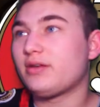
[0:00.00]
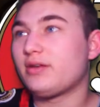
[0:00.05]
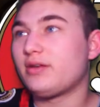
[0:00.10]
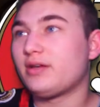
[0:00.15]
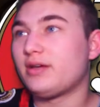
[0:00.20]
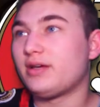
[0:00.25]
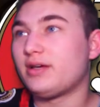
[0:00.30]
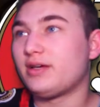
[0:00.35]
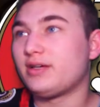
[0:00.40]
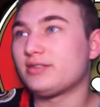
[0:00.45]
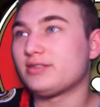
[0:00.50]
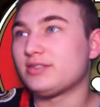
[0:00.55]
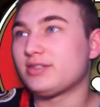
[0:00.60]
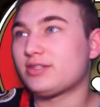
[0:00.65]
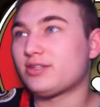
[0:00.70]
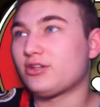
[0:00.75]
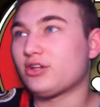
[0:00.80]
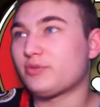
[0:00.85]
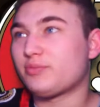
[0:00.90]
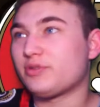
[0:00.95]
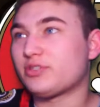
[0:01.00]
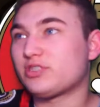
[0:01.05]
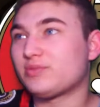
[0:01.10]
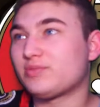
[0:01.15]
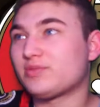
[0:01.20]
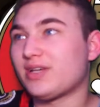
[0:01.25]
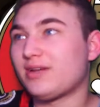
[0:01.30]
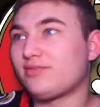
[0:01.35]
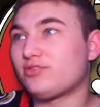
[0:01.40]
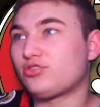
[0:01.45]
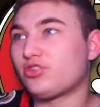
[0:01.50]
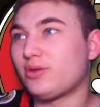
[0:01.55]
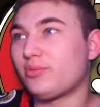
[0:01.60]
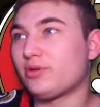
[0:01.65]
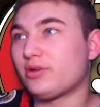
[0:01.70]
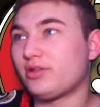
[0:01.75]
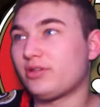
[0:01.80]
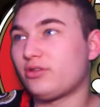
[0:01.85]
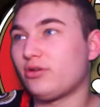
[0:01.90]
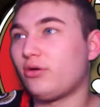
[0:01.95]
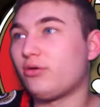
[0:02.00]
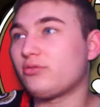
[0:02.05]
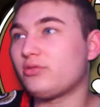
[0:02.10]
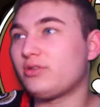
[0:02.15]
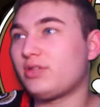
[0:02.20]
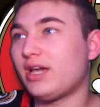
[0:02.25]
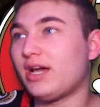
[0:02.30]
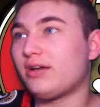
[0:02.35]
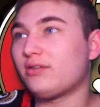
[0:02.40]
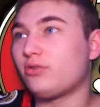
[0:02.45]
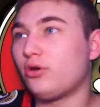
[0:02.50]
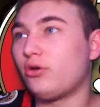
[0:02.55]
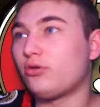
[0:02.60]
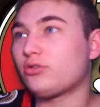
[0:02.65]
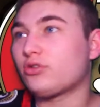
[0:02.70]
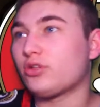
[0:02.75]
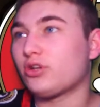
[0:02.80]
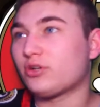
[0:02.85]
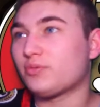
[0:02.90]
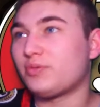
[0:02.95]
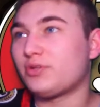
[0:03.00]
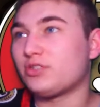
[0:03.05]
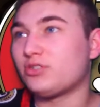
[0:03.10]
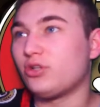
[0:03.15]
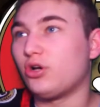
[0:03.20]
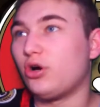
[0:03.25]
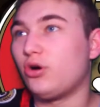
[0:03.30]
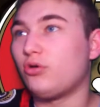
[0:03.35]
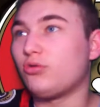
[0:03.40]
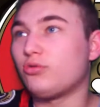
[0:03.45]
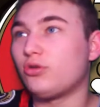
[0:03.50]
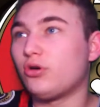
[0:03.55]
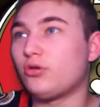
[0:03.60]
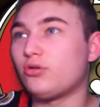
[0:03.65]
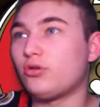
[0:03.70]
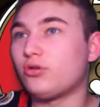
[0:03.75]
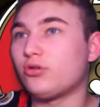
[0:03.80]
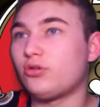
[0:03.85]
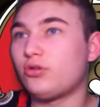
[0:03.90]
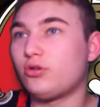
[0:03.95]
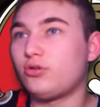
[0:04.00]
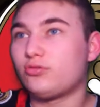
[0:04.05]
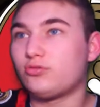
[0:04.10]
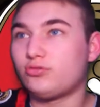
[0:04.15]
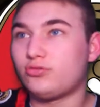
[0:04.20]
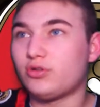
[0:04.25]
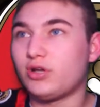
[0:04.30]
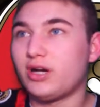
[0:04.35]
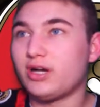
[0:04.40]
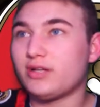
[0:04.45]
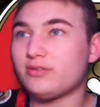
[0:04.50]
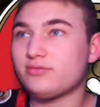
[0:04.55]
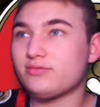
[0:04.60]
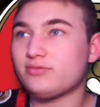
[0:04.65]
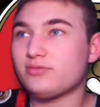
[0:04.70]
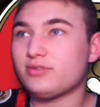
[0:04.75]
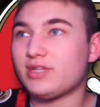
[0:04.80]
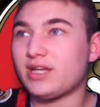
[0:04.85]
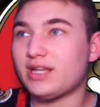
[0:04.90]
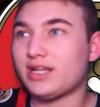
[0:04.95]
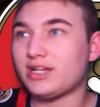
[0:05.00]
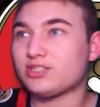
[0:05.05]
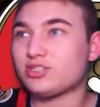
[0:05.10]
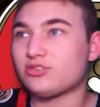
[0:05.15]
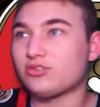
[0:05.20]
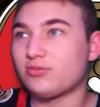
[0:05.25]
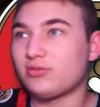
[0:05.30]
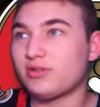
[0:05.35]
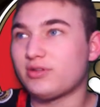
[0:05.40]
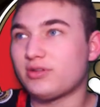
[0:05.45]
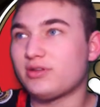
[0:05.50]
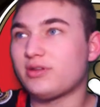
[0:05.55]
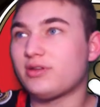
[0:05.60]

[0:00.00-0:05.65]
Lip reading: As Clark Bishop's having trouble. Clark Bishop. No. Do not get extra with it.